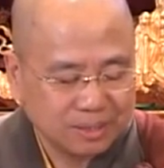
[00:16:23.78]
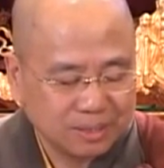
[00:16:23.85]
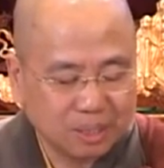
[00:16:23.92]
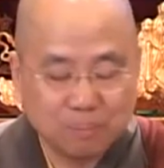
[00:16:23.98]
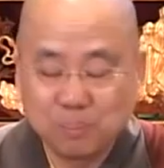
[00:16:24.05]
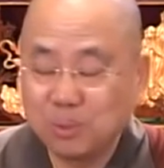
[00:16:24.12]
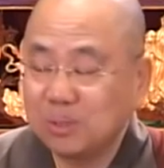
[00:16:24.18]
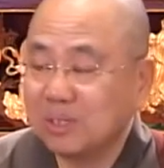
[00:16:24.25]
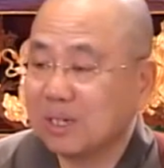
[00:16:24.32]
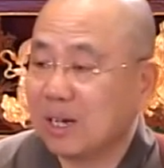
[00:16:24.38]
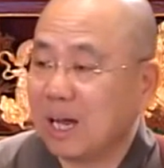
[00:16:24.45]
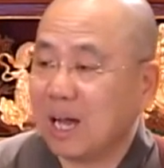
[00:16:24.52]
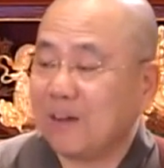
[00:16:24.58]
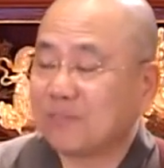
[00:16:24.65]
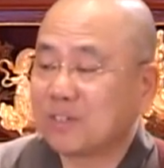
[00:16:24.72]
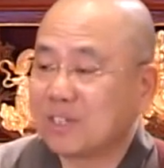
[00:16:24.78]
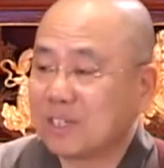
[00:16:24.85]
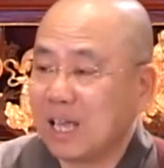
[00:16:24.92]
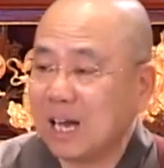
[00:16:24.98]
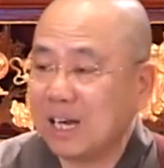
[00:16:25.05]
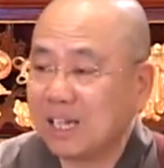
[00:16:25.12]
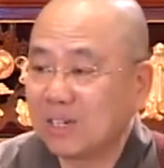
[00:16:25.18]
The Buddha, after
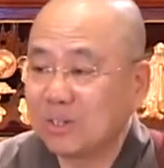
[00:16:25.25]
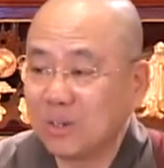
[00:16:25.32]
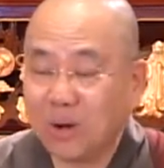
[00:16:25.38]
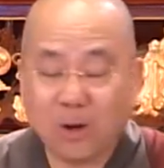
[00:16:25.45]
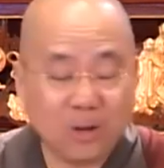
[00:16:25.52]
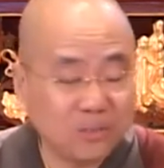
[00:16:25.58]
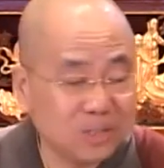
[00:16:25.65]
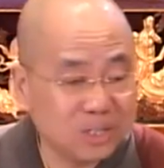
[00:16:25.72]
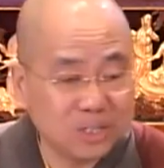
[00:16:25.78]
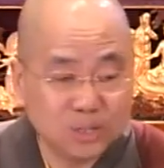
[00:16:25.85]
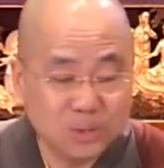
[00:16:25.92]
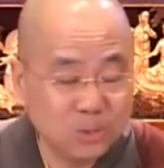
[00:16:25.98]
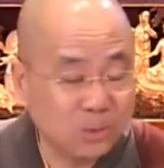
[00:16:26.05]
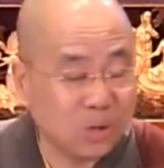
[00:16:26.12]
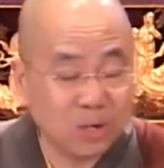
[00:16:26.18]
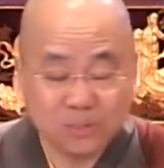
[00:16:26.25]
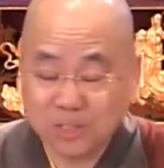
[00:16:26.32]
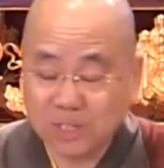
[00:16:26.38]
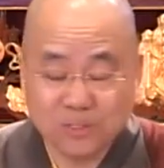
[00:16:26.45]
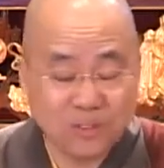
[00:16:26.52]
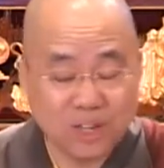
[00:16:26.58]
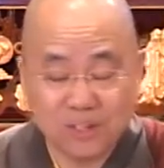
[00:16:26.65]
telling all
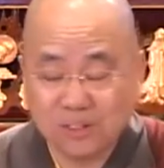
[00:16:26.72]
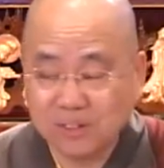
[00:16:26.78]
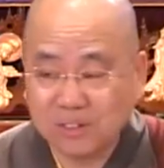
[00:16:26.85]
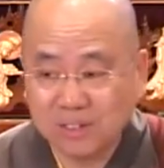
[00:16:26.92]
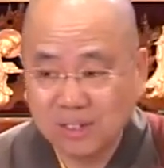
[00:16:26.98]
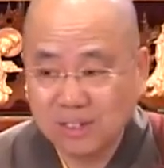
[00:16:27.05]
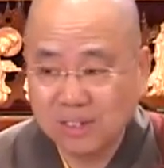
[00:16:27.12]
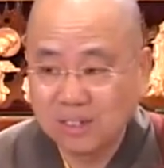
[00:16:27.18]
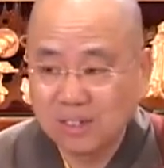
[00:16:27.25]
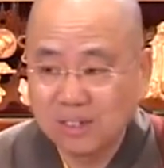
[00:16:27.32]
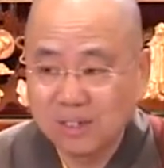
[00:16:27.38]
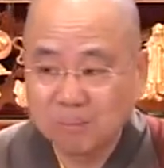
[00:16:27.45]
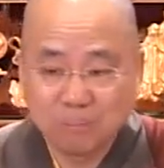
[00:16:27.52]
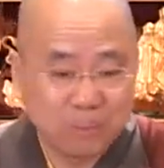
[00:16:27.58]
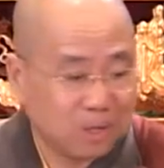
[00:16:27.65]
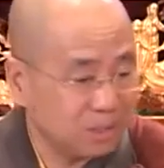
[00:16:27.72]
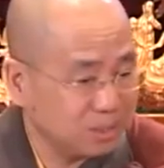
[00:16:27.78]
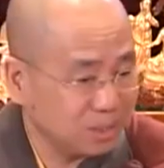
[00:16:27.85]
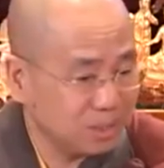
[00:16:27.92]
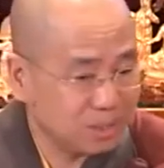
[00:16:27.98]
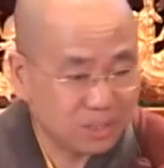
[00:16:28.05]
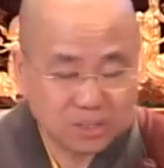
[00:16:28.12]
these things,
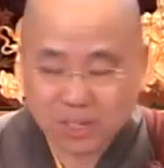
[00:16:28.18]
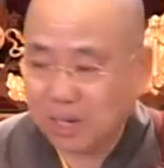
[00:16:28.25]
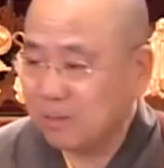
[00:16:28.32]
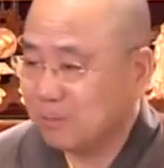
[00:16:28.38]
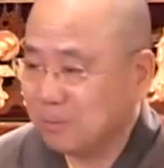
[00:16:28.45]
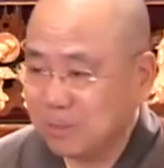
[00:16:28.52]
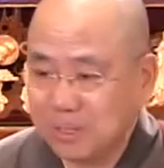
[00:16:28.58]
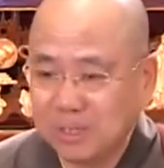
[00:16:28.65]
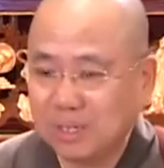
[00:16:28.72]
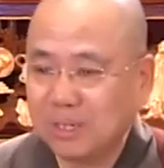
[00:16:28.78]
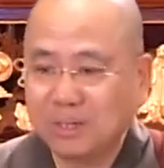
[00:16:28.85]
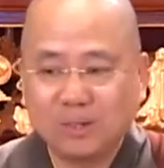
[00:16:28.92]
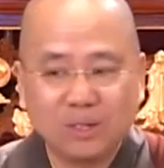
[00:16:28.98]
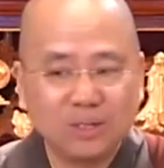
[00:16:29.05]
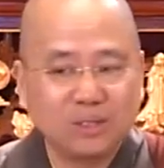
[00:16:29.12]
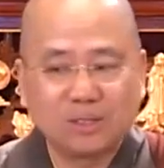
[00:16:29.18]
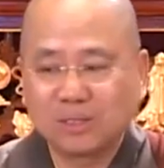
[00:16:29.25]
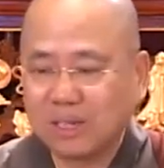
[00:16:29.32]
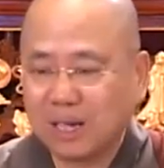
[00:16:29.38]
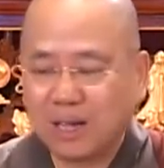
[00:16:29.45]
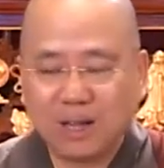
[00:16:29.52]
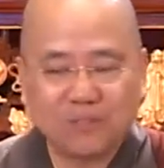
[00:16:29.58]
body is unreal, and
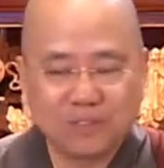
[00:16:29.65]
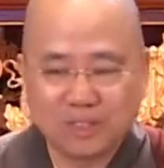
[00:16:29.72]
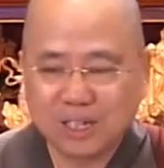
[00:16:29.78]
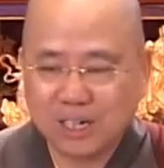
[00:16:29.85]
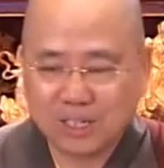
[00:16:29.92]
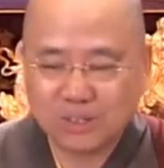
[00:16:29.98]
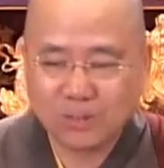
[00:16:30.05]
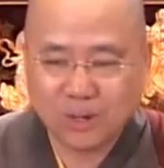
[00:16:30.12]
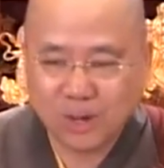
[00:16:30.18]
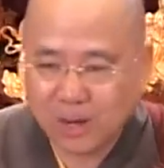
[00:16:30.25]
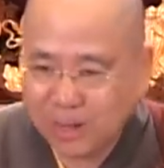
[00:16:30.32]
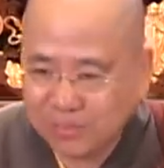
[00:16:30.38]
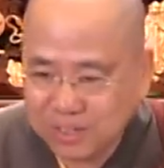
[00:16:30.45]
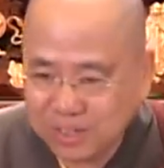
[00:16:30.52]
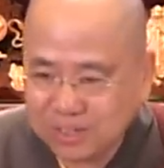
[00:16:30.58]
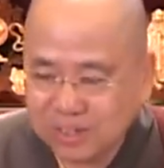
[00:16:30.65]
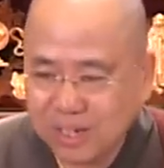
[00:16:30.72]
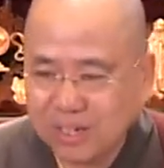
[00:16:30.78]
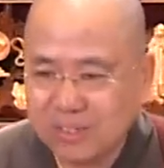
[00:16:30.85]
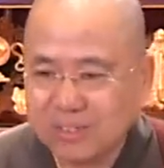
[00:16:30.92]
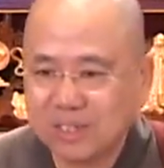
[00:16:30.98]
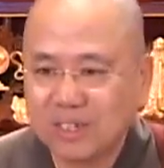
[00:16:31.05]
after telling you all these
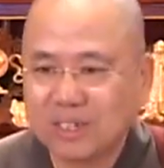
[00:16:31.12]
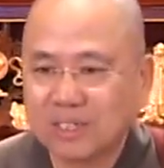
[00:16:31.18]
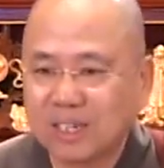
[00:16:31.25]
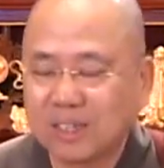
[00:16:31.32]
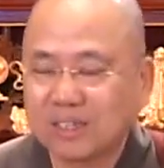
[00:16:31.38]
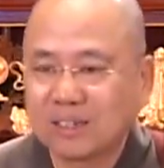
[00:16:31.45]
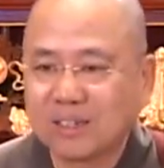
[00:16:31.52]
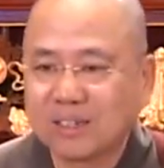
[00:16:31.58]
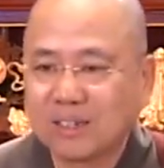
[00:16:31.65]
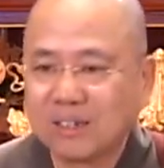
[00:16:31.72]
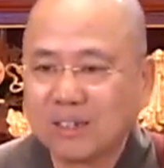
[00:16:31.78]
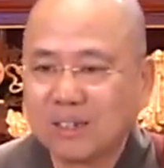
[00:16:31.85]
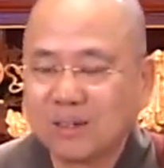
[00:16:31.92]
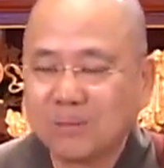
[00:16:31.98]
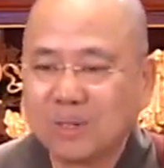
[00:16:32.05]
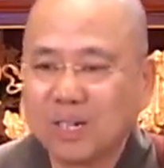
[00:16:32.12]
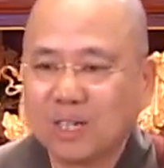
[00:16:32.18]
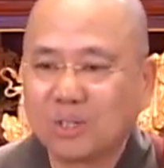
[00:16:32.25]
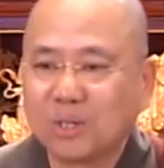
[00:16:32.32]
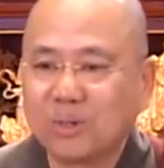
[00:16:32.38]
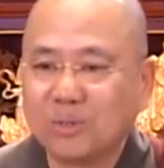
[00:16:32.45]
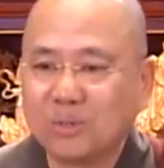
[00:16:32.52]
things, he said, what I
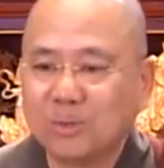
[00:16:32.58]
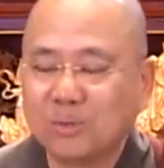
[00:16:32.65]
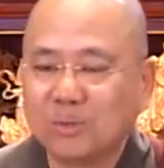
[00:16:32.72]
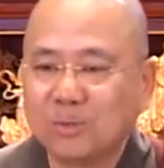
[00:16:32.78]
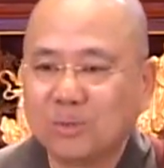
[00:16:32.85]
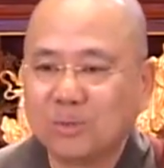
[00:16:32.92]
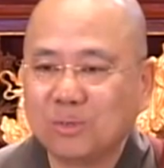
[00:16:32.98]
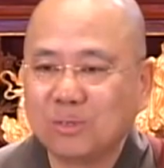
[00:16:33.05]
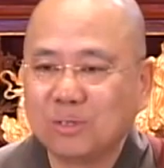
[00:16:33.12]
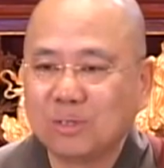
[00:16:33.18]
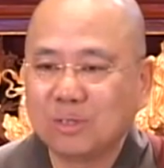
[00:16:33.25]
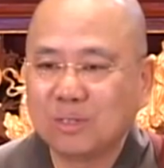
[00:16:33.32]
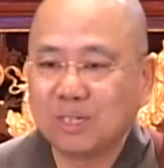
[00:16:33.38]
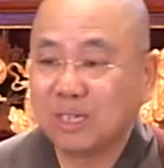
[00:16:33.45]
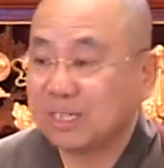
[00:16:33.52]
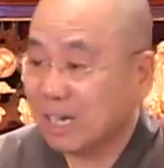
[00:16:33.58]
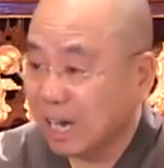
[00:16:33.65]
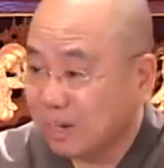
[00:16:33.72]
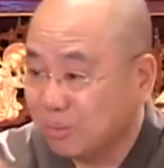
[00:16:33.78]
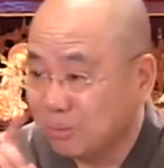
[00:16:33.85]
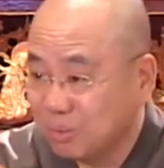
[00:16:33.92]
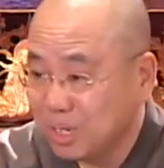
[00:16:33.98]
told you is
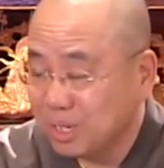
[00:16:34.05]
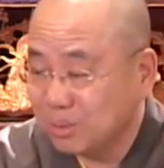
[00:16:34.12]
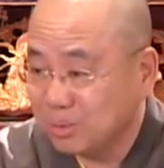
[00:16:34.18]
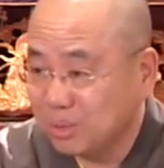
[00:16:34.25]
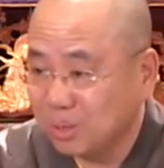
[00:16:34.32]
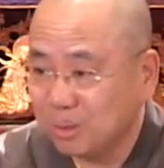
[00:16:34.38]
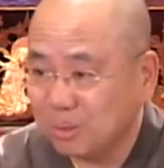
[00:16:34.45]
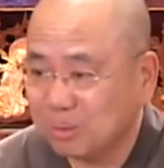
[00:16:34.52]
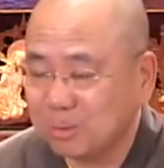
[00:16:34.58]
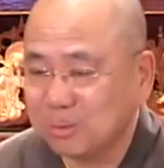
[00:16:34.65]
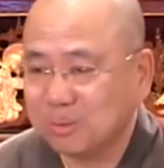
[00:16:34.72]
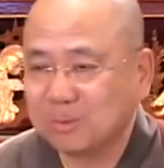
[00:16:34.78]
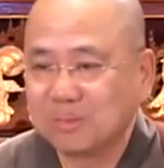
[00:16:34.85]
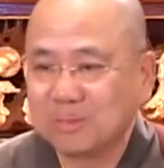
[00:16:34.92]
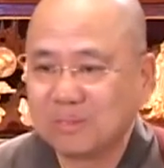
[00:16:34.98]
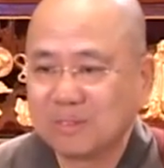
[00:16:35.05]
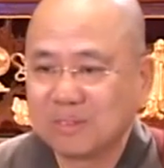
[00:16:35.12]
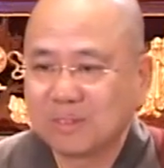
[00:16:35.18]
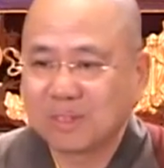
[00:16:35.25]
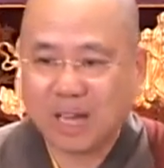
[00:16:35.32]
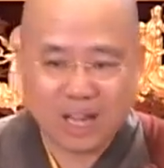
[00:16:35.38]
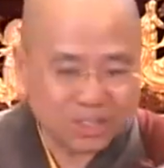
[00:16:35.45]
unreal too.
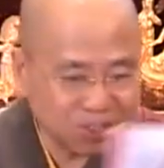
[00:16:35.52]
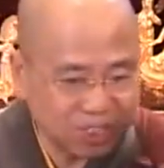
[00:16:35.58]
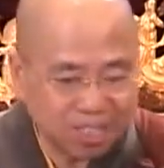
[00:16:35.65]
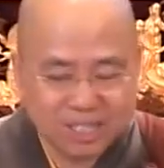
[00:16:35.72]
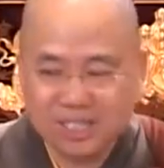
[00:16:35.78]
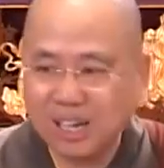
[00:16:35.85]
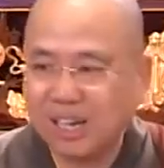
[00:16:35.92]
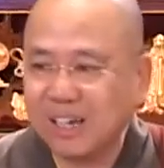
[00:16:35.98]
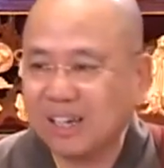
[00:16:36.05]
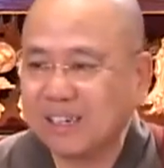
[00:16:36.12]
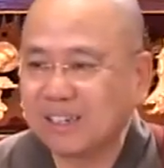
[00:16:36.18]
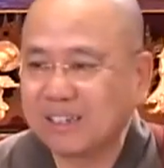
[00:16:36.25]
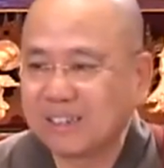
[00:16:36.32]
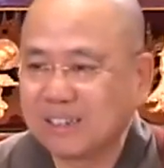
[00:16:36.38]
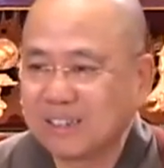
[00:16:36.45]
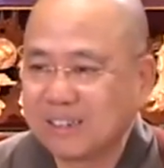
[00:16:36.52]
Cast it aside.